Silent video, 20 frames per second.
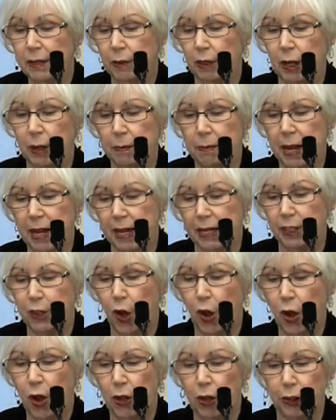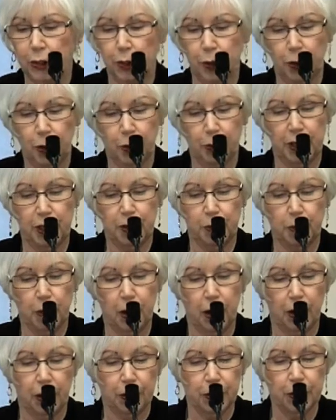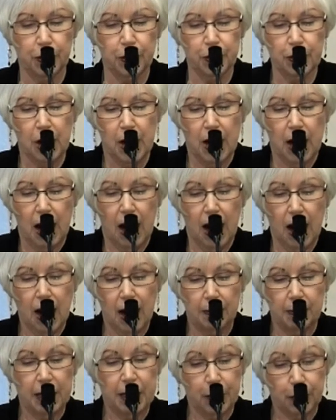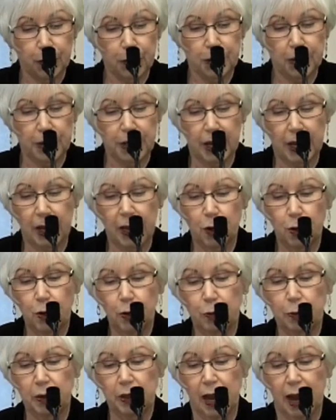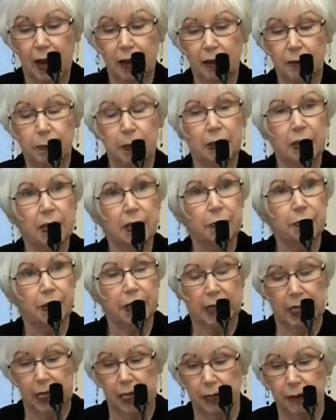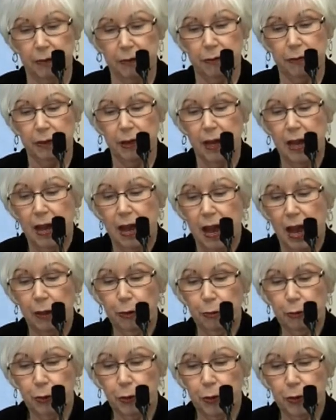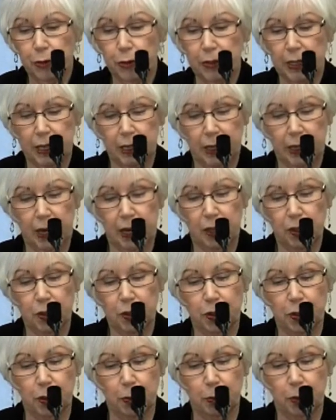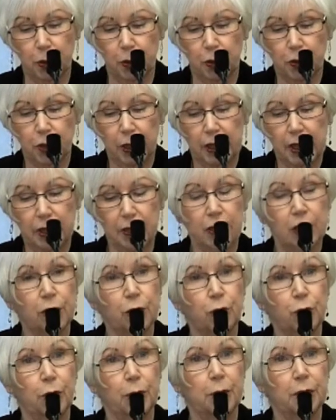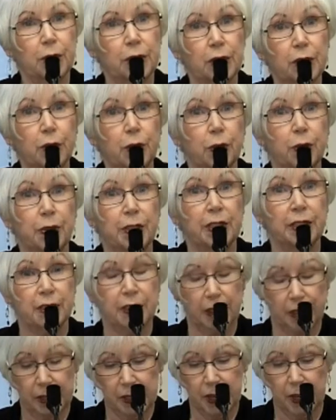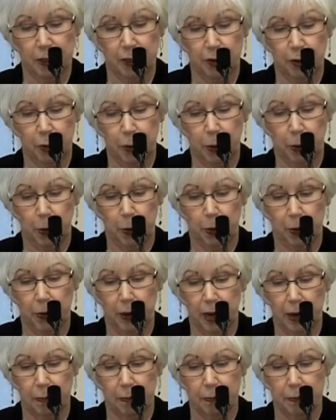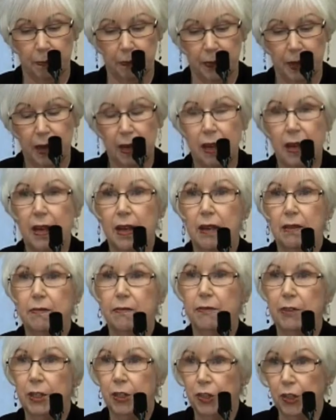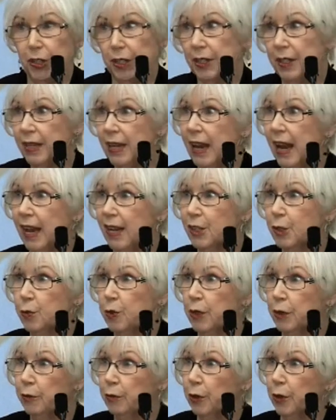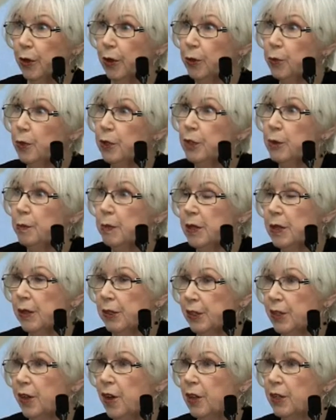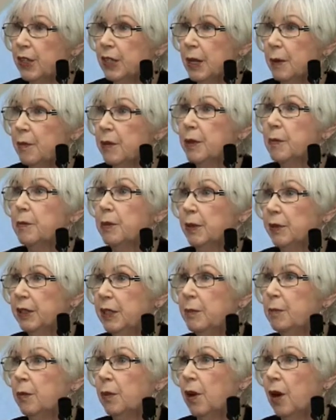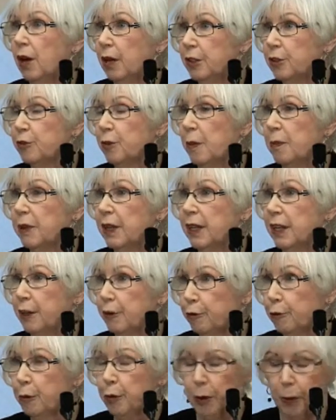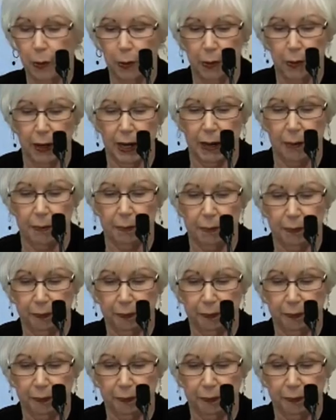commend all our York Region partners here today who have had a belief in GIVE, and through their dedication to the project has contributed to the success of the program. Vision, as we have heard, was built on some of the building blocks from the GIVE program.